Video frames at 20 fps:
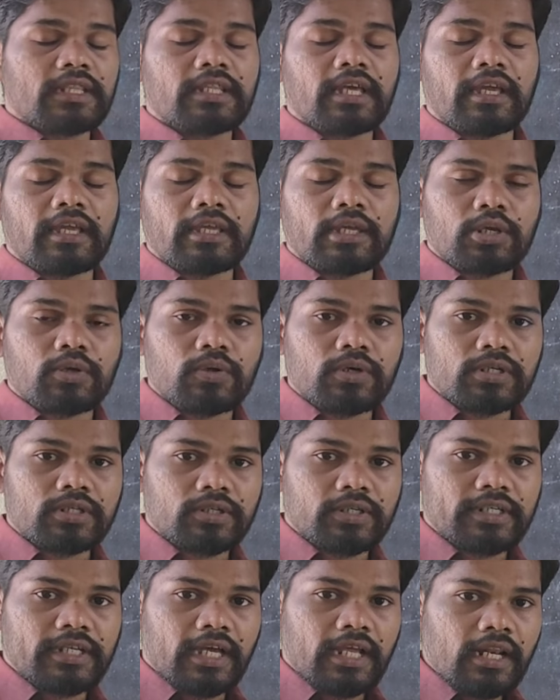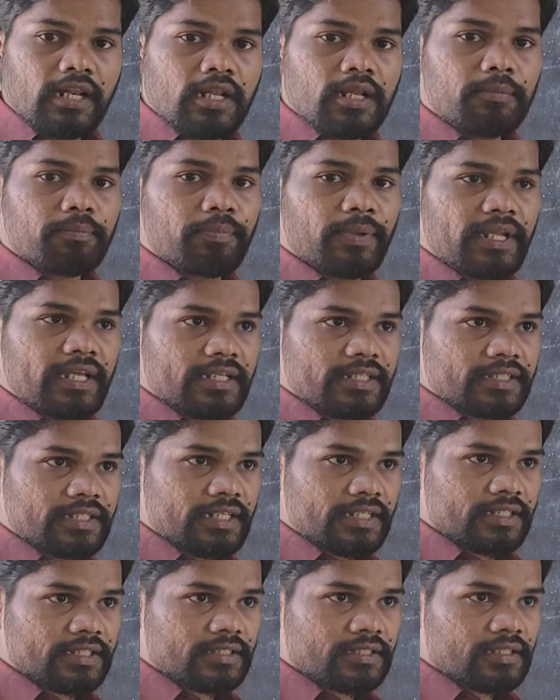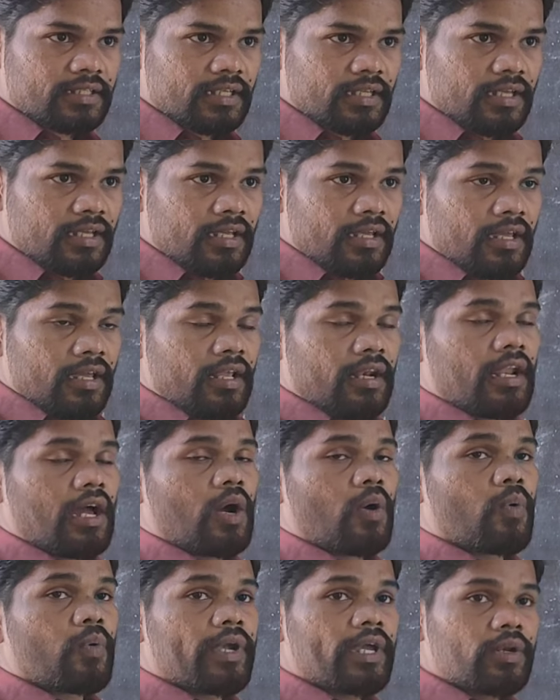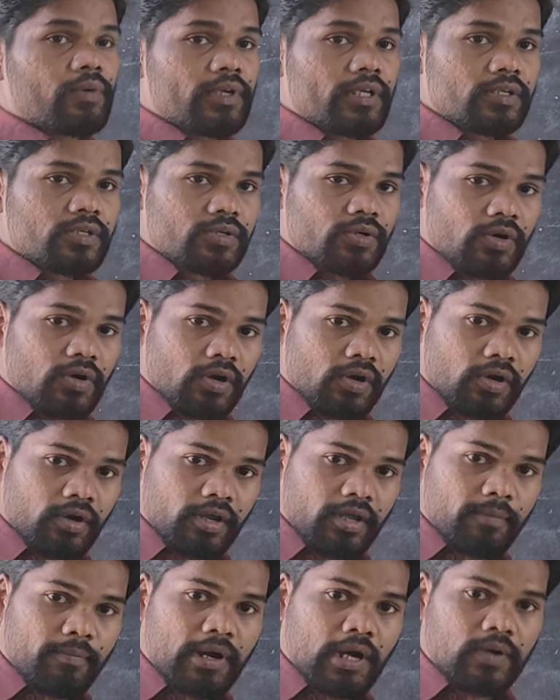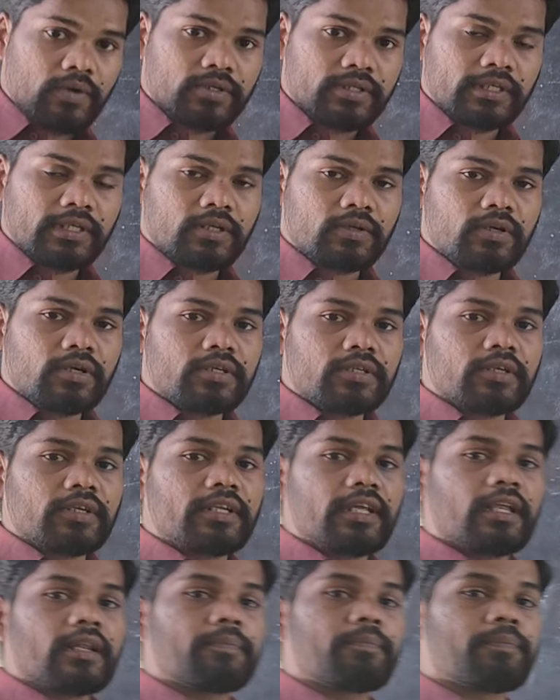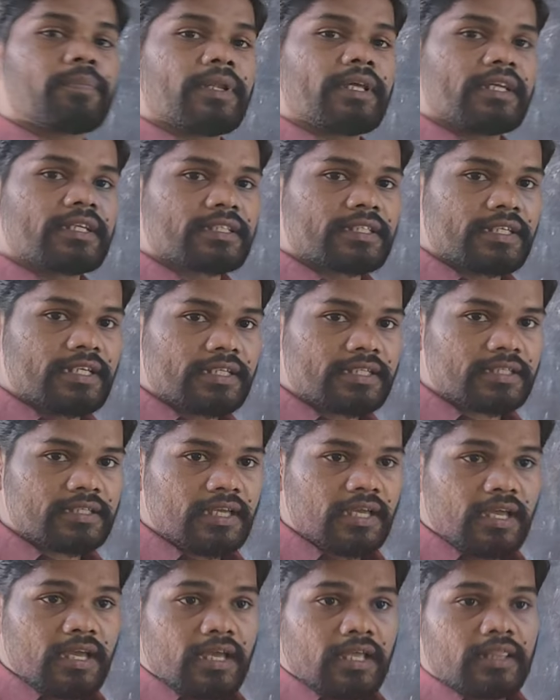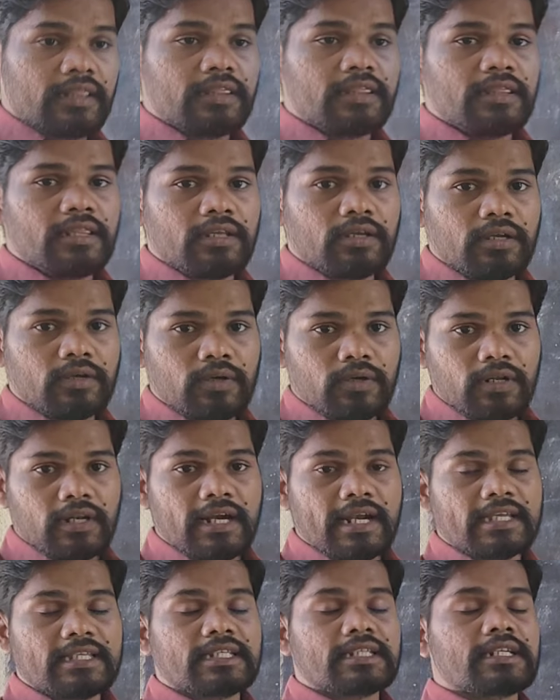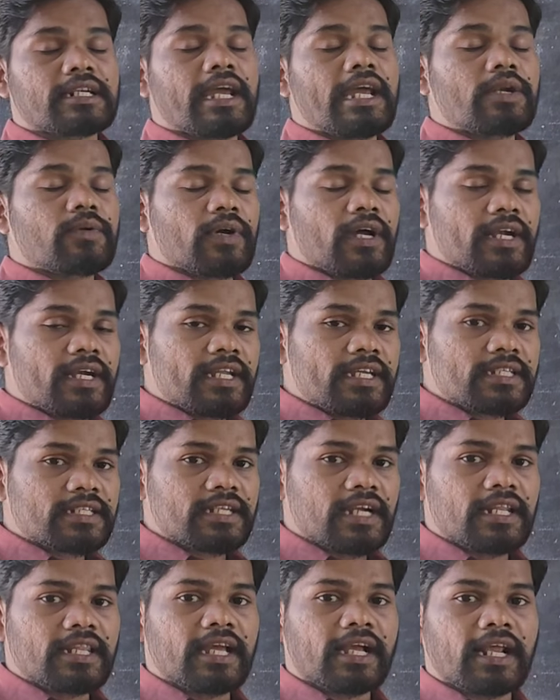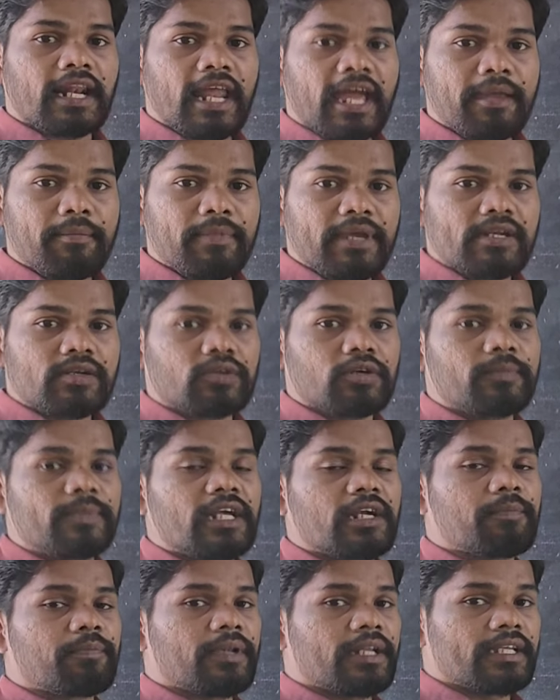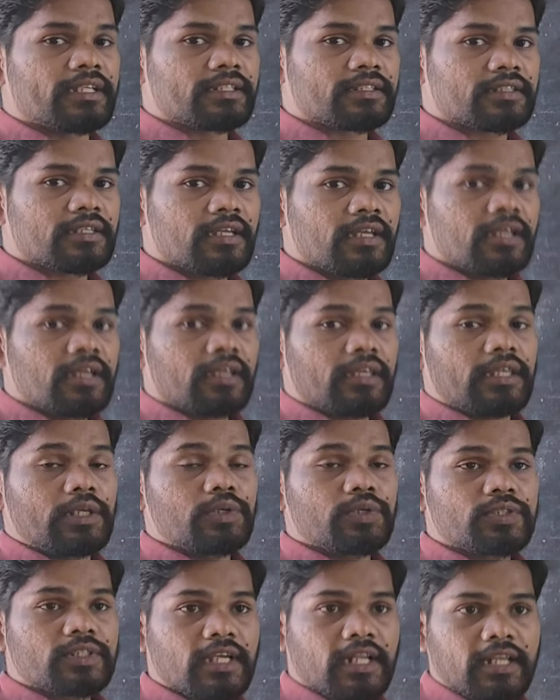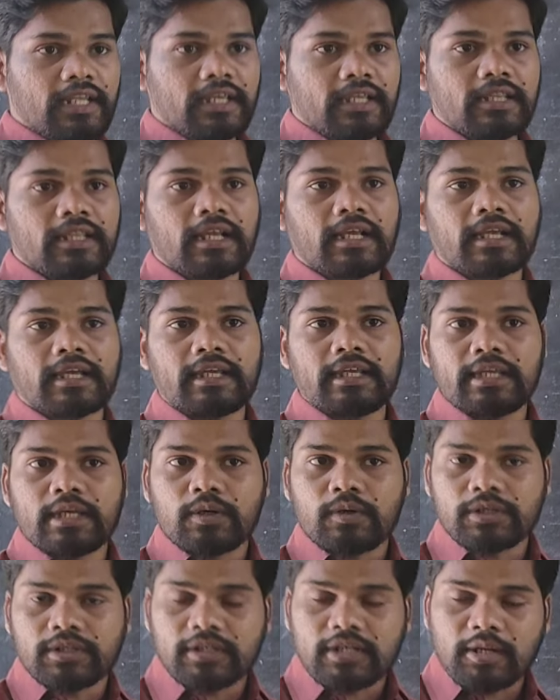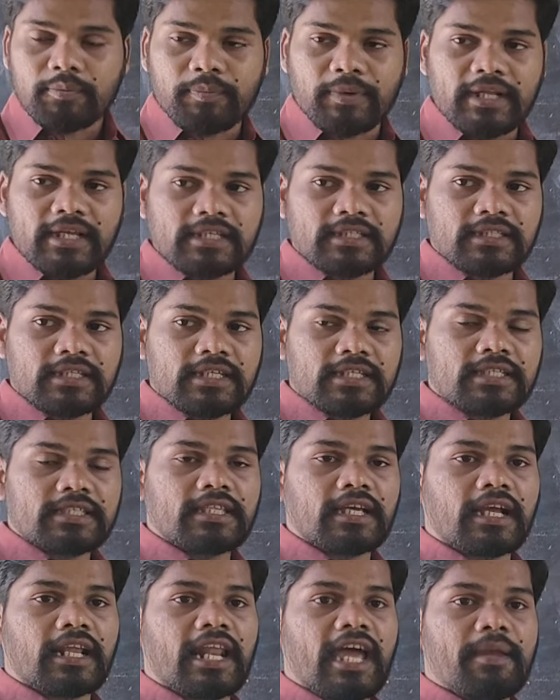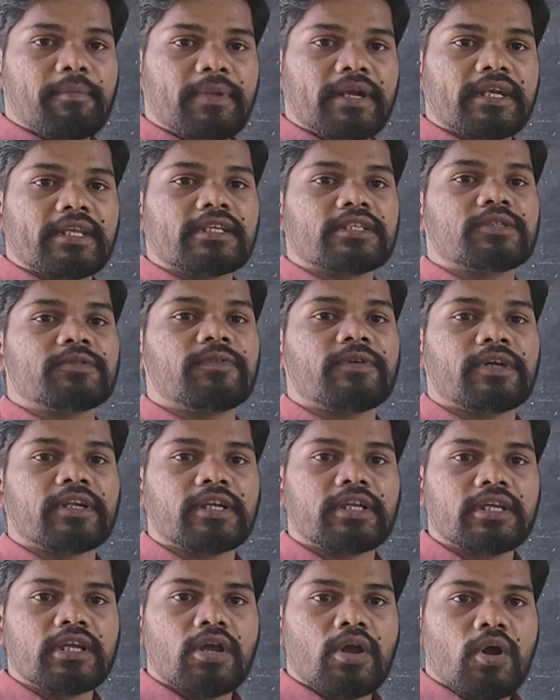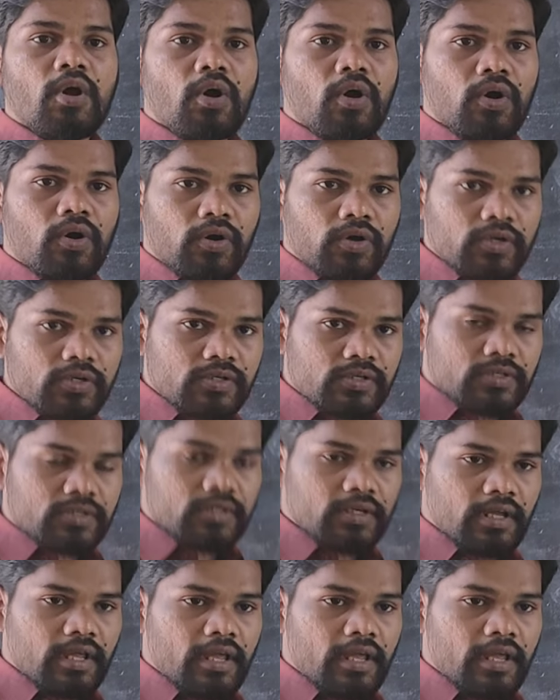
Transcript: in the equatorial places. Now when we talk about equatorial places, let us try to understand the climate of that place. Usually in equatorial places the climate is very hot